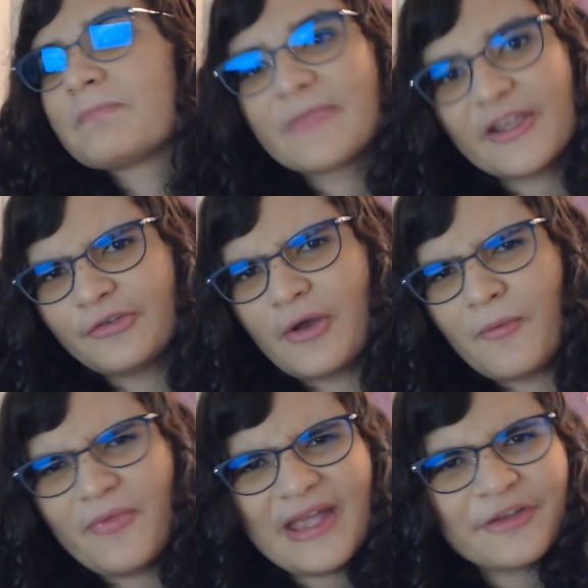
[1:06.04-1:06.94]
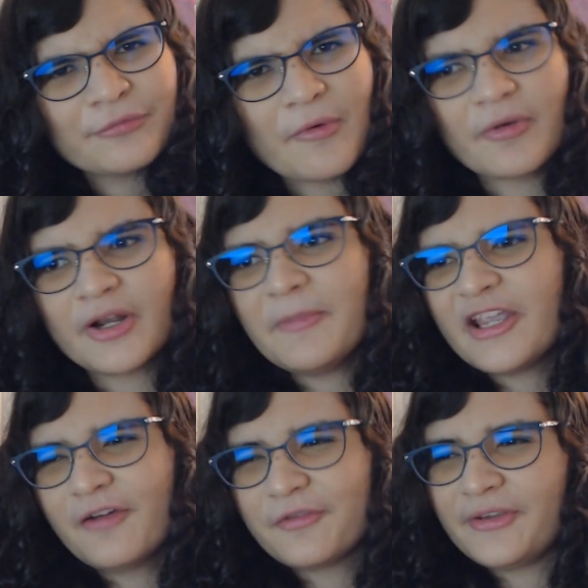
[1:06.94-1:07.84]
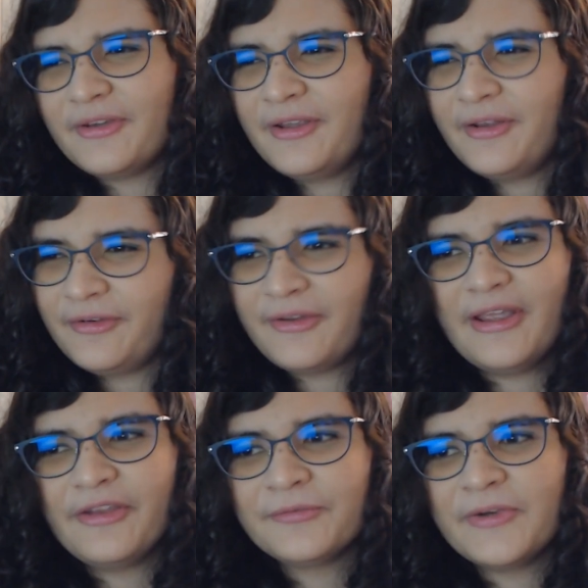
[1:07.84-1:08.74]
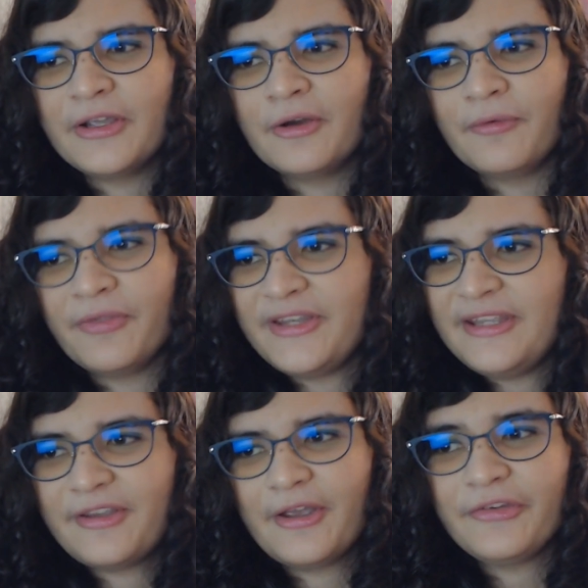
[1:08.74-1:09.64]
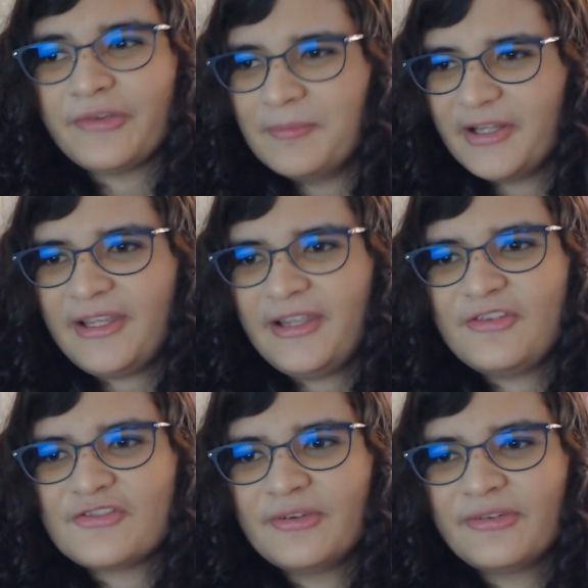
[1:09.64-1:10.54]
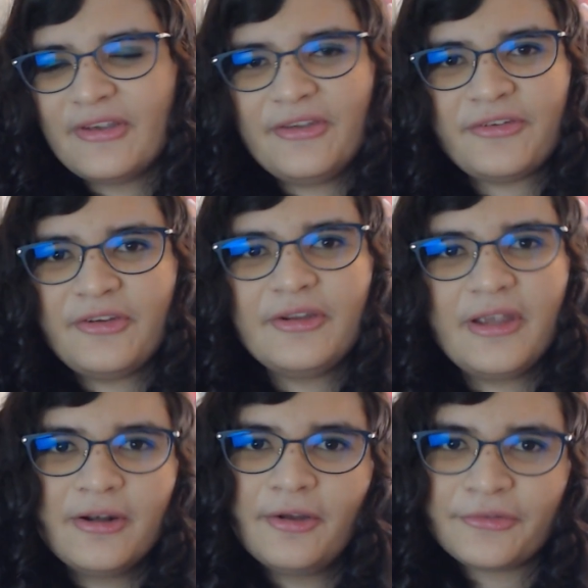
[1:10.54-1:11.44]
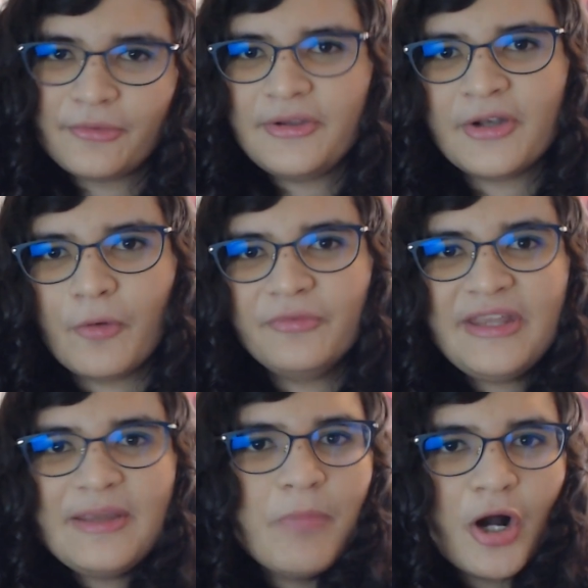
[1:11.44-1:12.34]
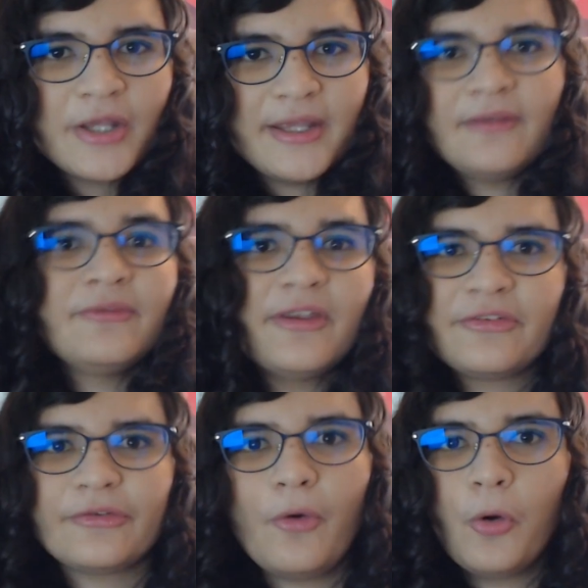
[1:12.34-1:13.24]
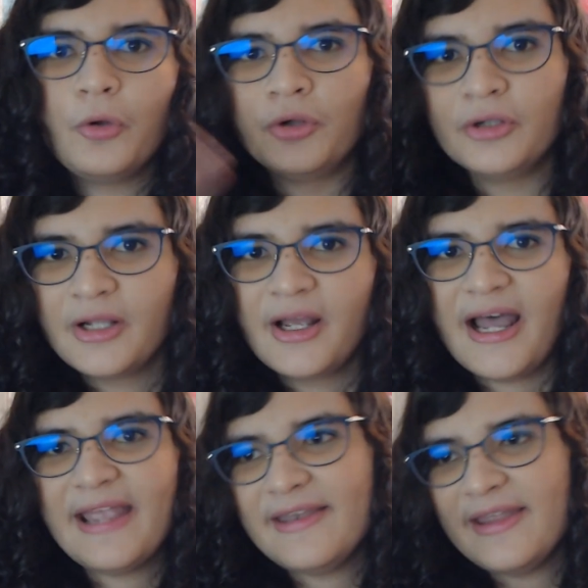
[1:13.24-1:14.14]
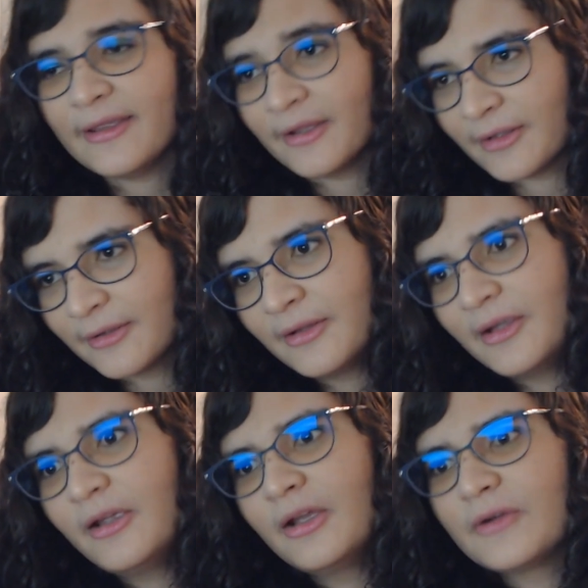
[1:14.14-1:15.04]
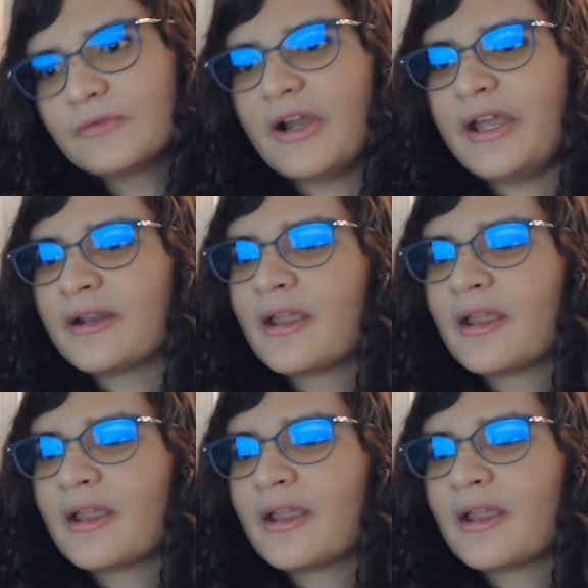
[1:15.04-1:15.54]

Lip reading: So that's what we're going to be covering in today's video, the details, implications, and also, debunking this whole idea, right?